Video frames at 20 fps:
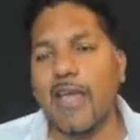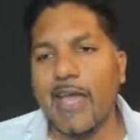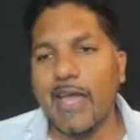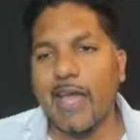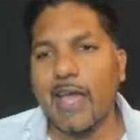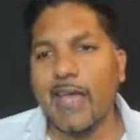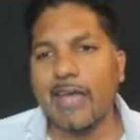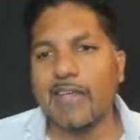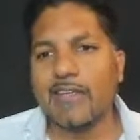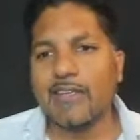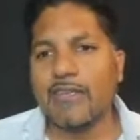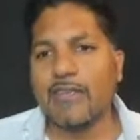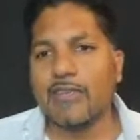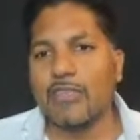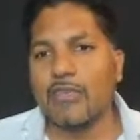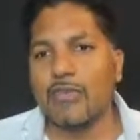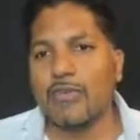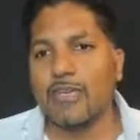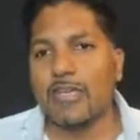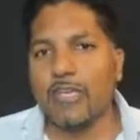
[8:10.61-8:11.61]
and
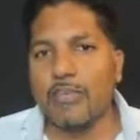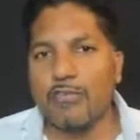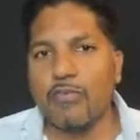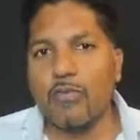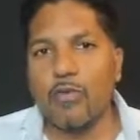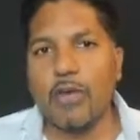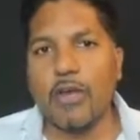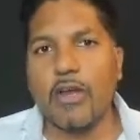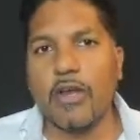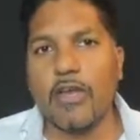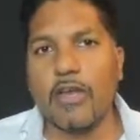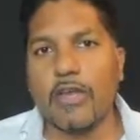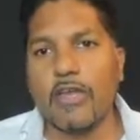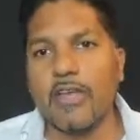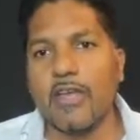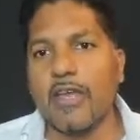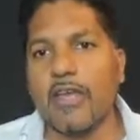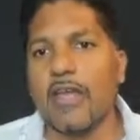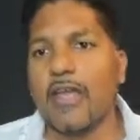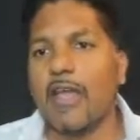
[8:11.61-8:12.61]
you leave
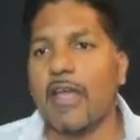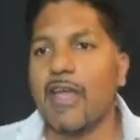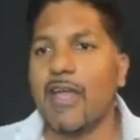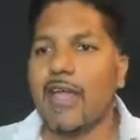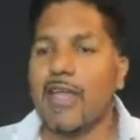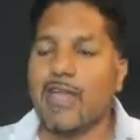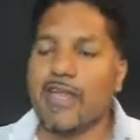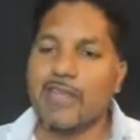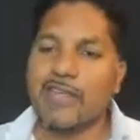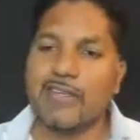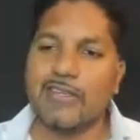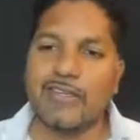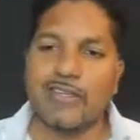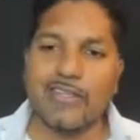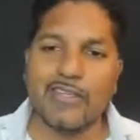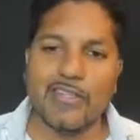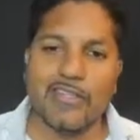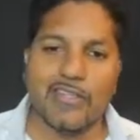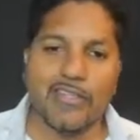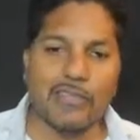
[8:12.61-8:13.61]
work and
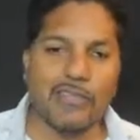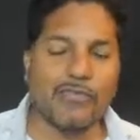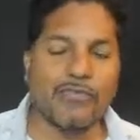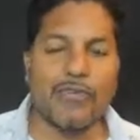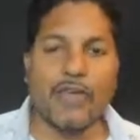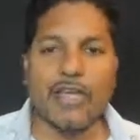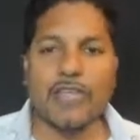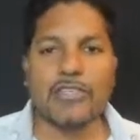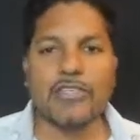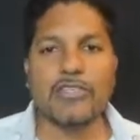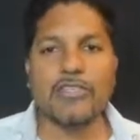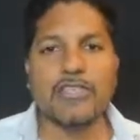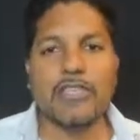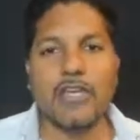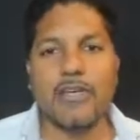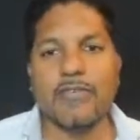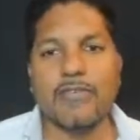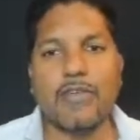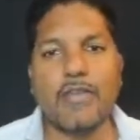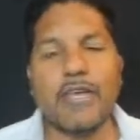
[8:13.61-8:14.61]
you find
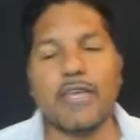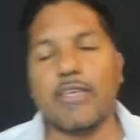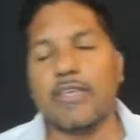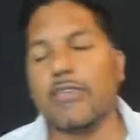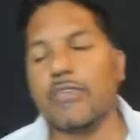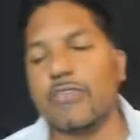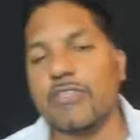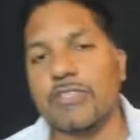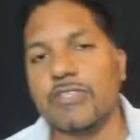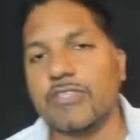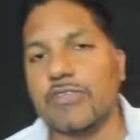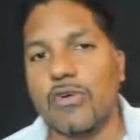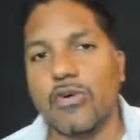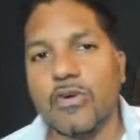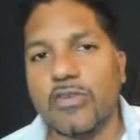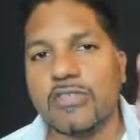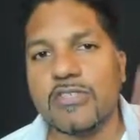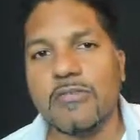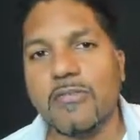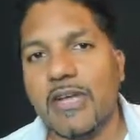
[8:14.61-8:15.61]
yourself like you just
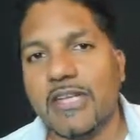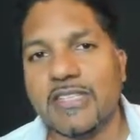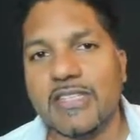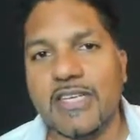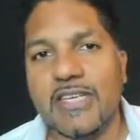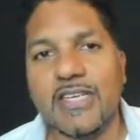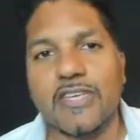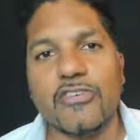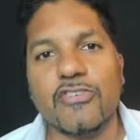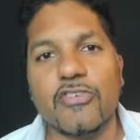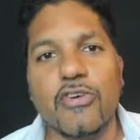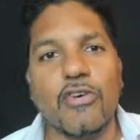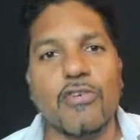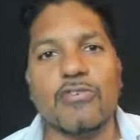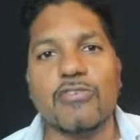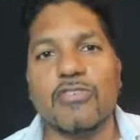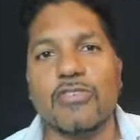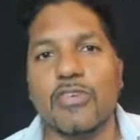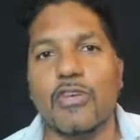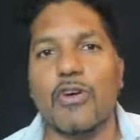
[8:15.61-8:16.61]
automatically
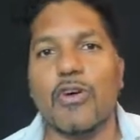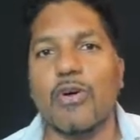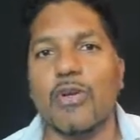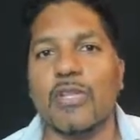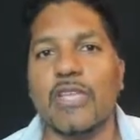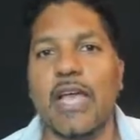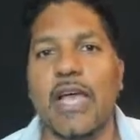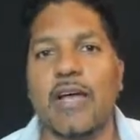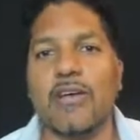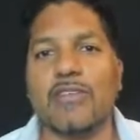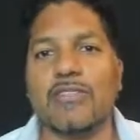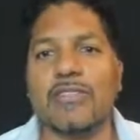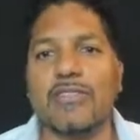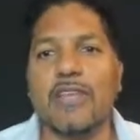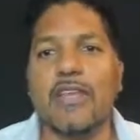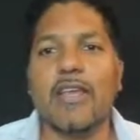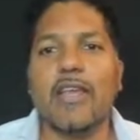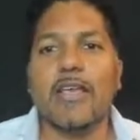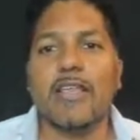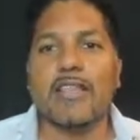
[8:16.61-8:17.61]
drove to your old house?